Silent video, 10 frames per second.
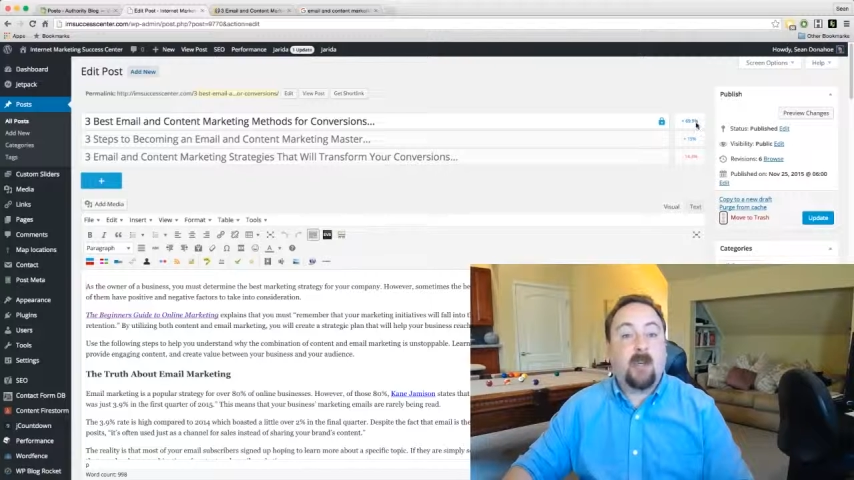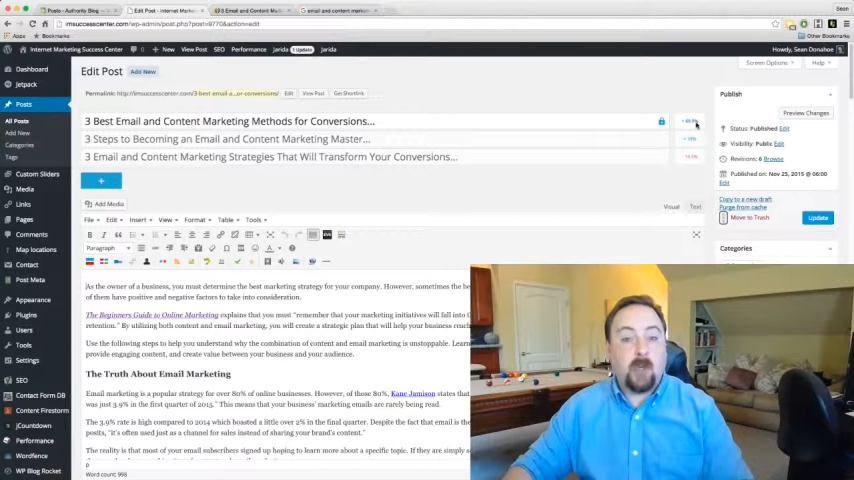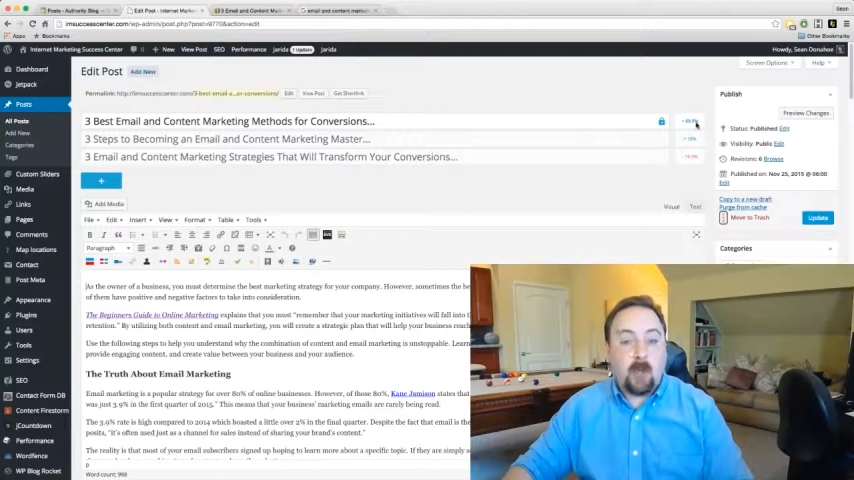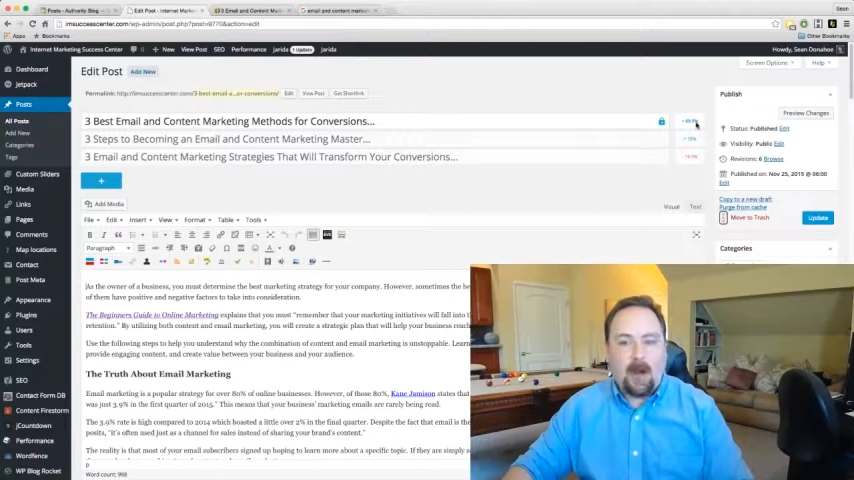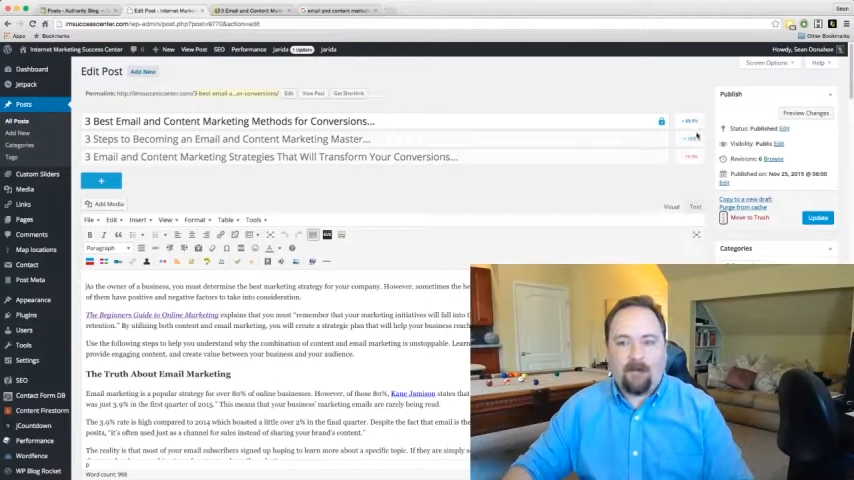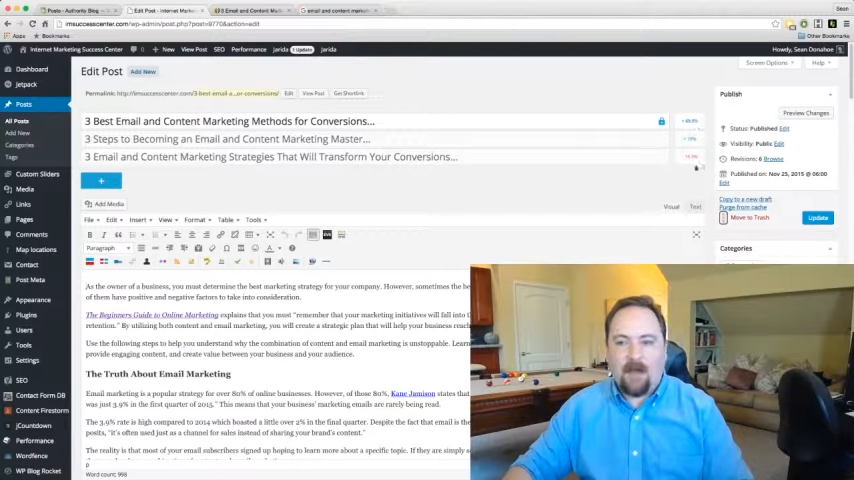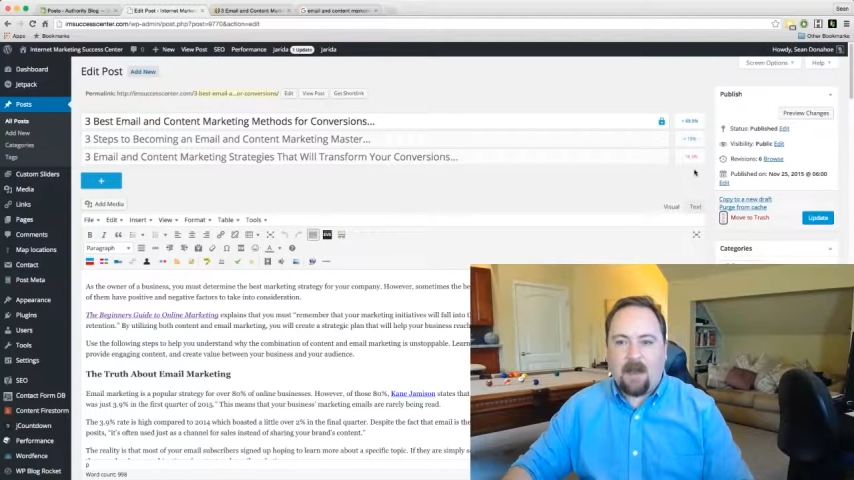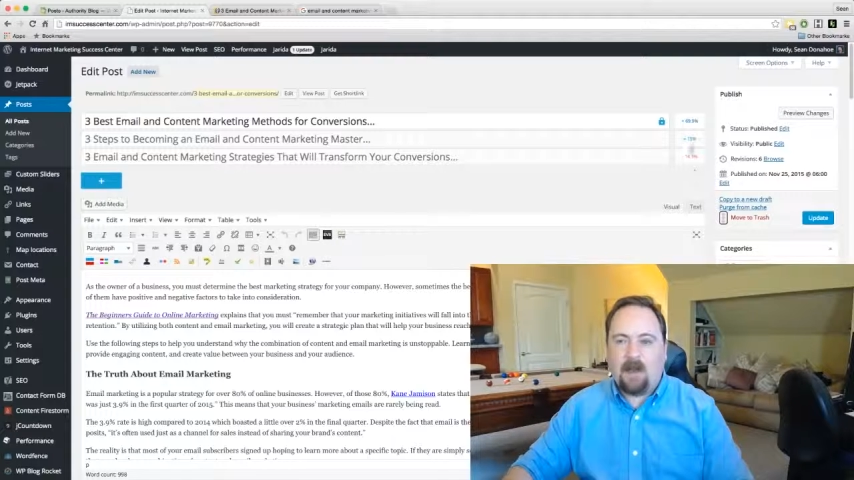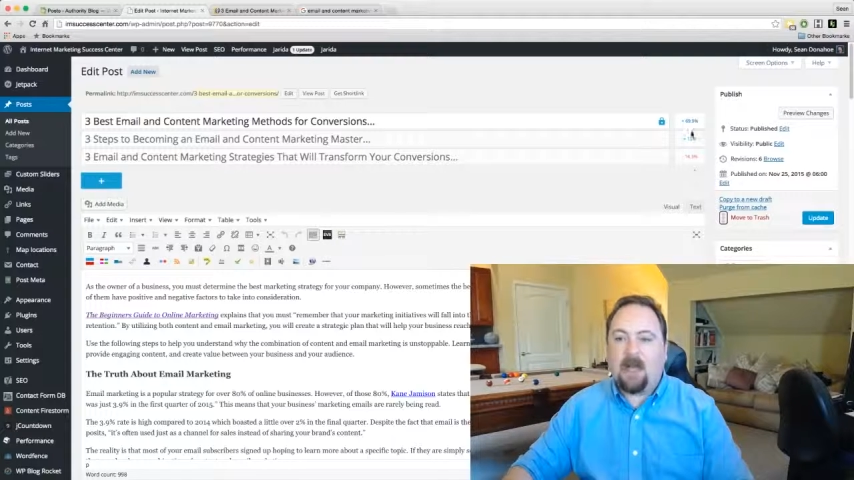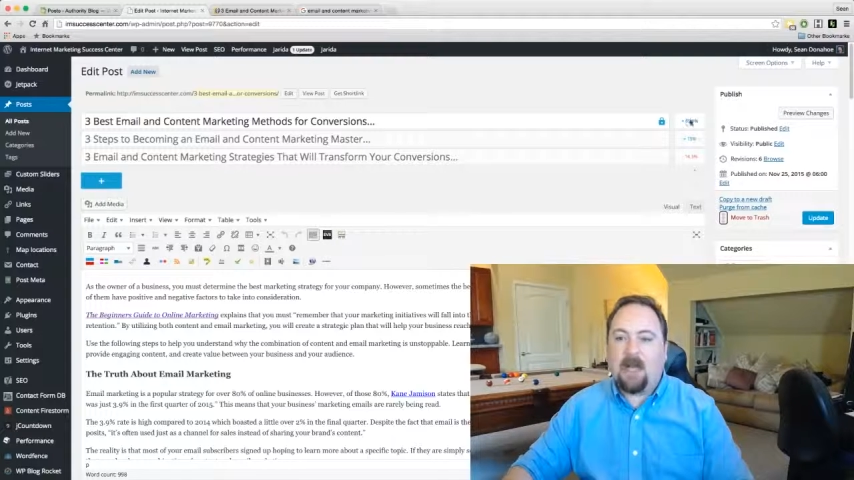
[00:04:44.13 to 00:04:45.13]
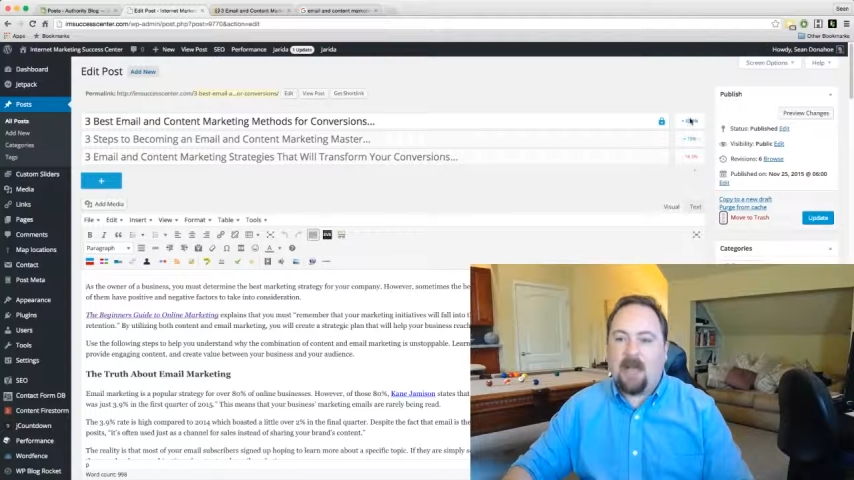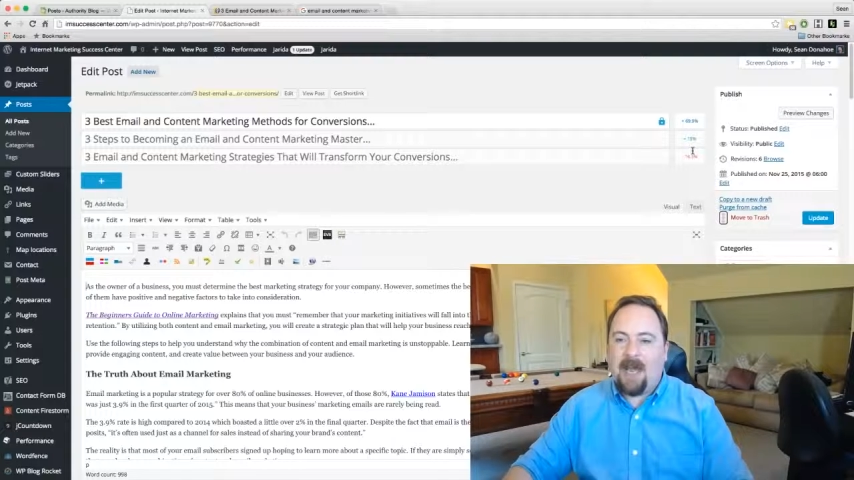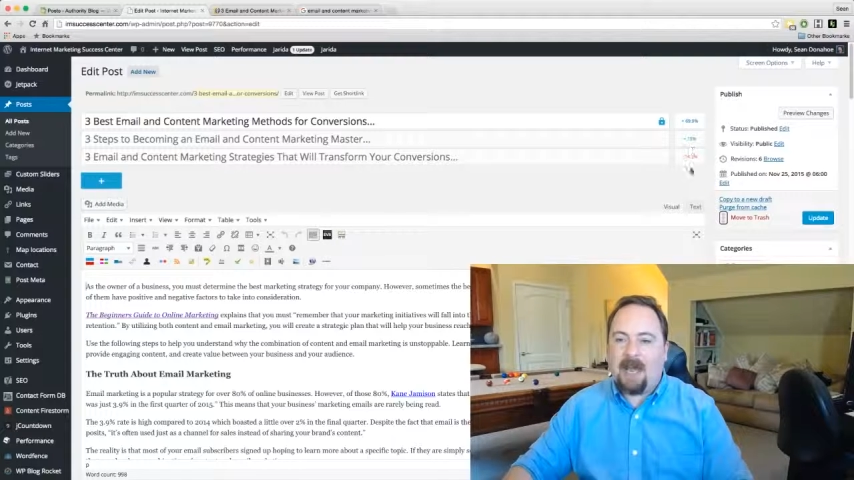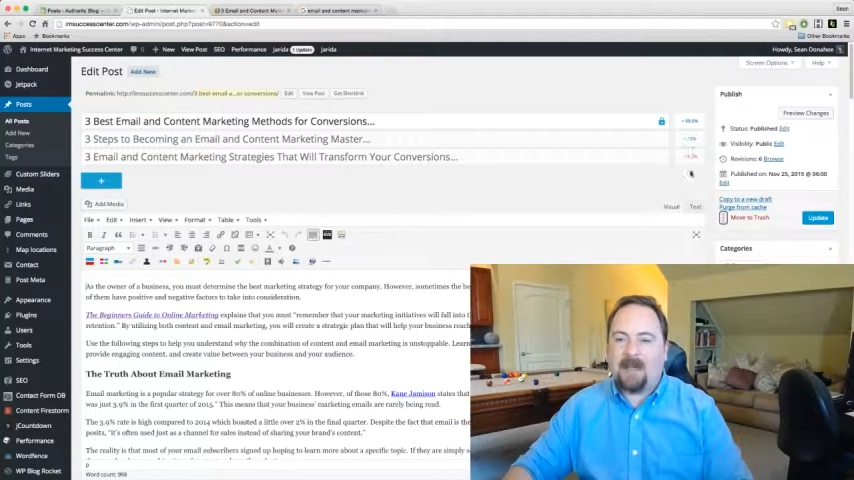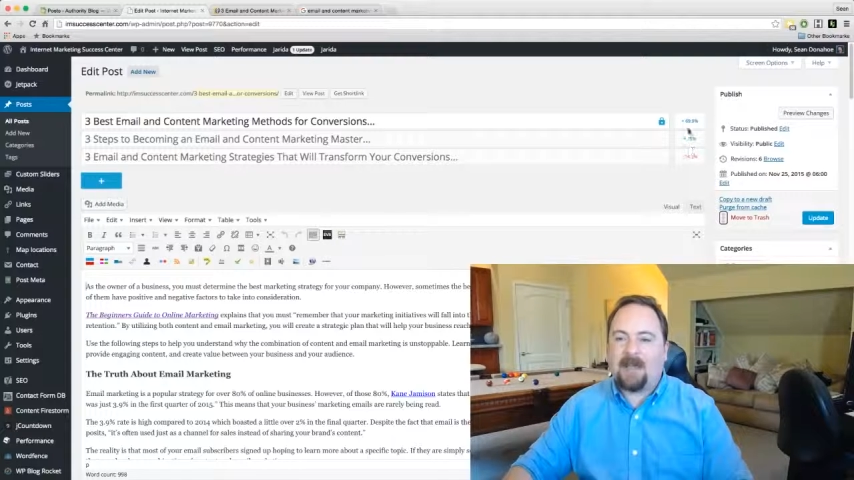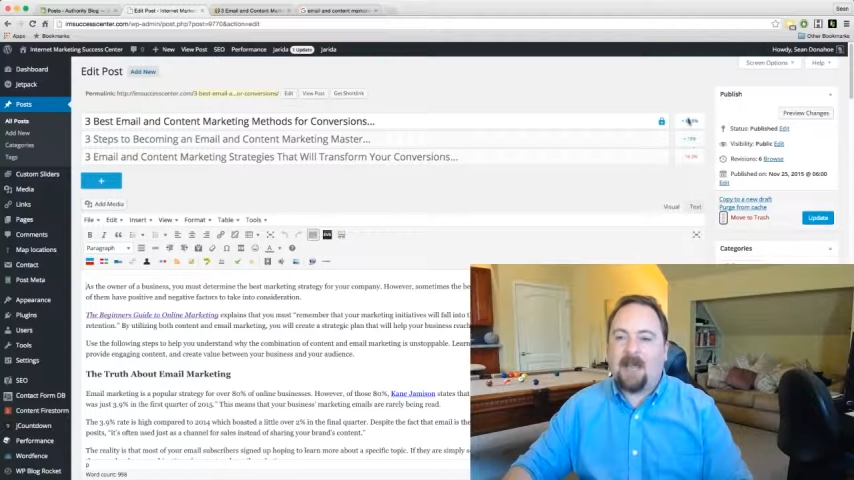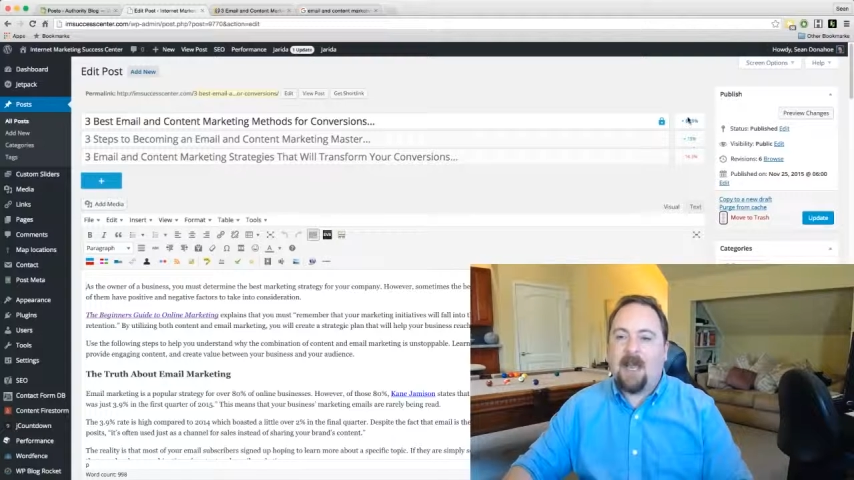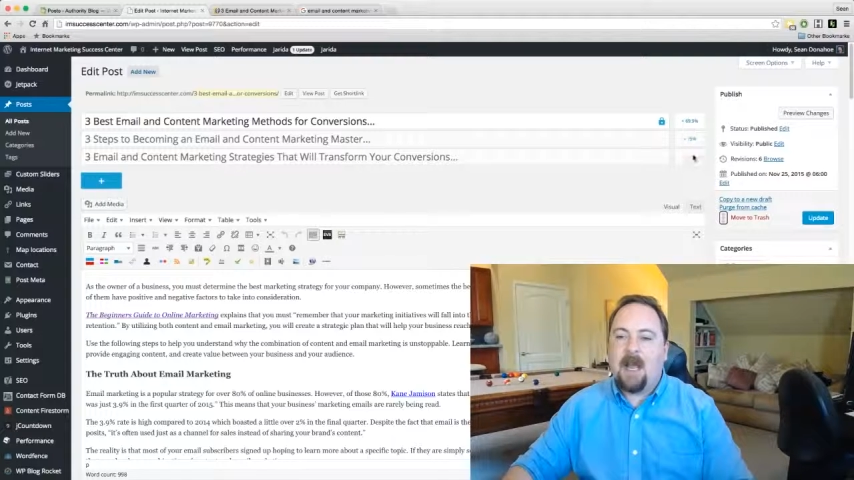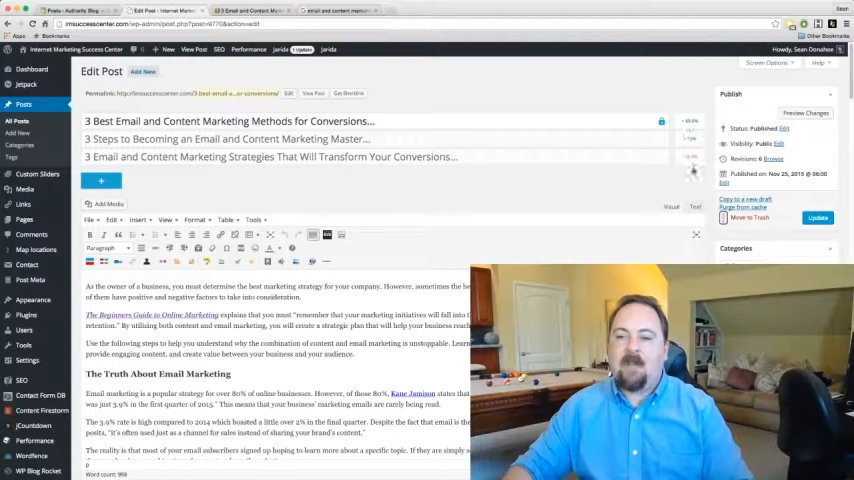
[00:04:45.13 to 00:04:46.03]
traffic and clicks